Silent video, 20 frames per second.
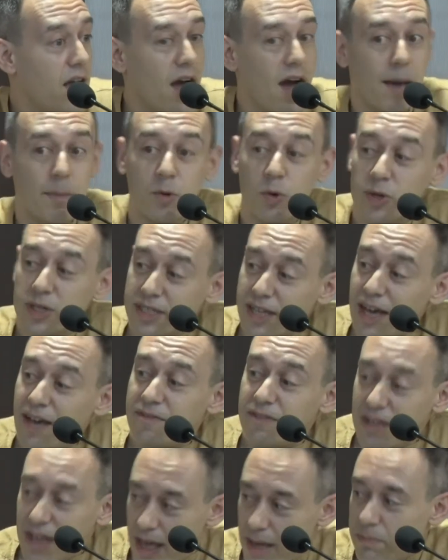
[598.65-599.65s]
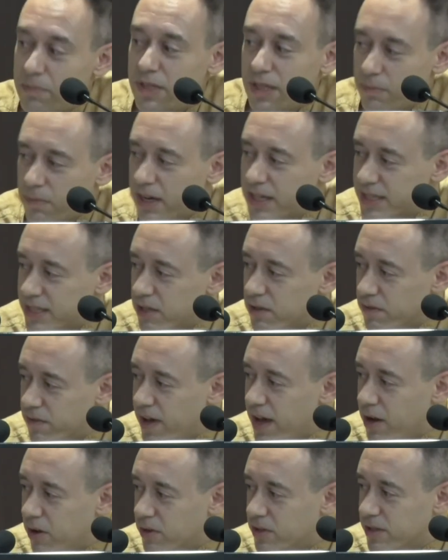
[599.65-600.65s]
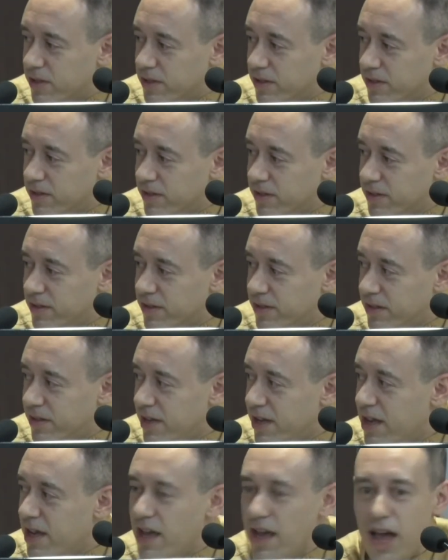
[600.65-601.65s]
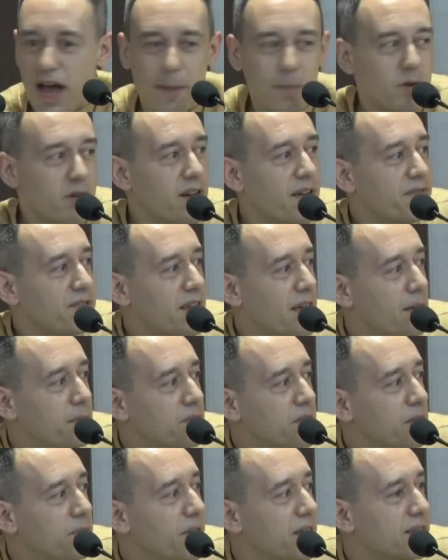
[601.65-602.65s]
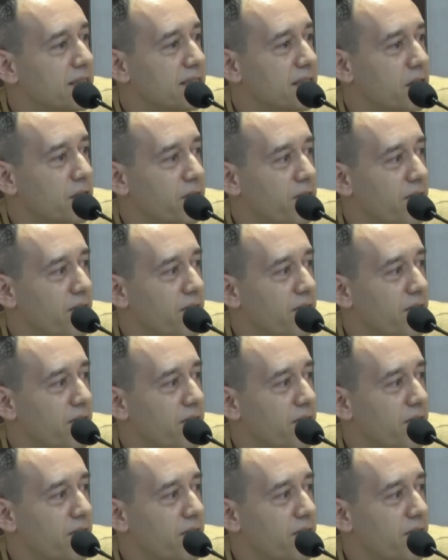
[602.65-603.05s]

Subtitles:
I'm going to have to empty myself out. I'm going to have to empty myself